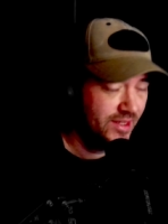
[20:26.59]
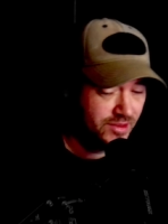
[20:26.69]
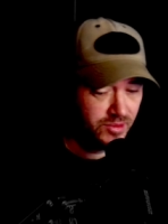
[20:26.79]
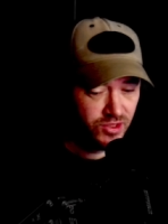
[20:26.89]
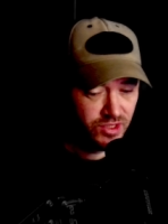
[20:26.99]

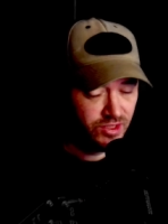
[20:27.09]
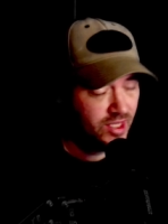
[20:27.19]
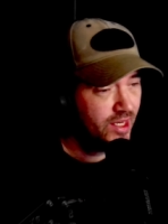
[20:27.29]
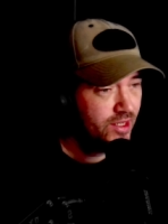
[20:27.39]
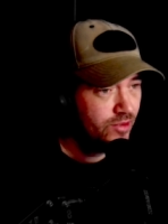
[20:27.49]
Uh, so just
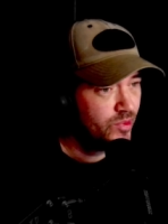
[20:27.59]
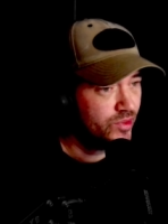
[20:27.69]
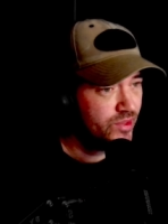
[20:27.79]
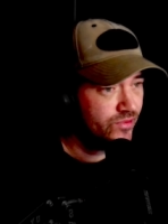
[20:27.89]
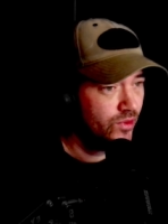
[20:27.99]
continue
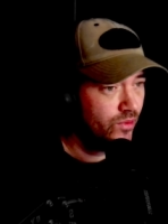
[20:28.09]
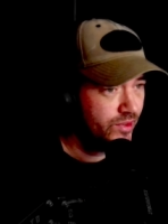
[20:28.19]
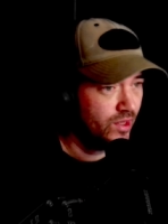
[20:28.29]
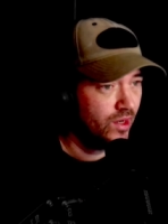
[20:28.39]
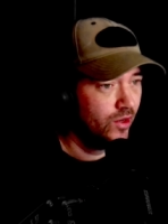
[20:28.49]
pushing
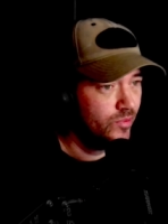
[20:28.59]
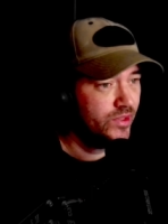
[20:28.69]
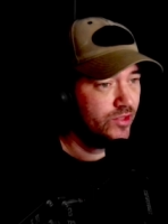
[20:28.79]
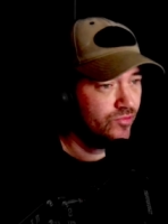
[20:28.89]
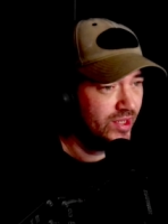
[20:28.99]
forward and
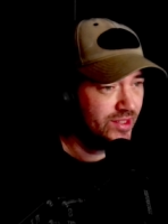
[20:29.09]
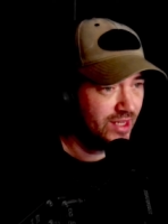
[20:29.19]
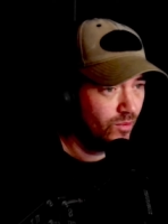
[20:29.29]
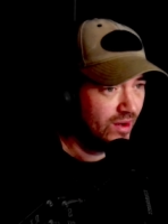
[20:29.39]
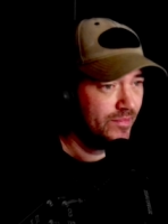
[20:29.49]
hope that you
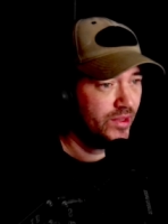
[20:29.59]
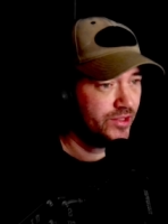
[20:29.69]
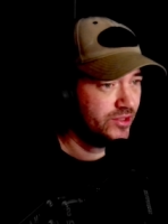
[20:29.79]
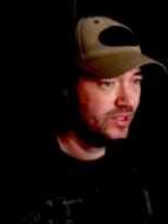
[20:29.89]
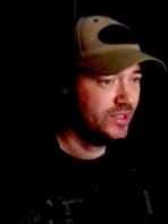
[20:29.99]
reach that one
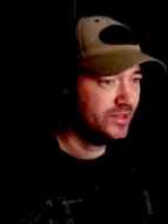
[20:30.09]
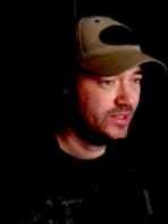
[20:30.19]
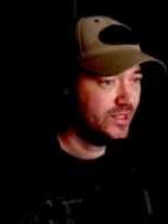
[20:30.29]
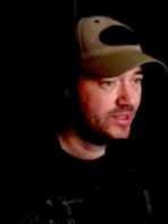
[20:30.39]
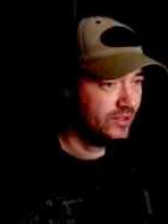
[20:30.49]
person that needs
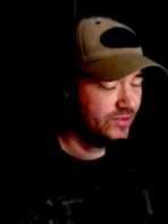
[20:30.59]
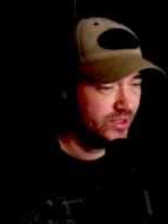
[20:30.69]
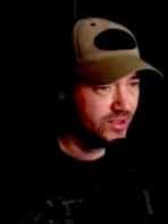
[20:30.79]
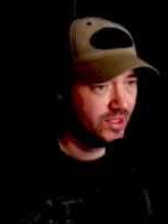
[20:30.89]
to hear something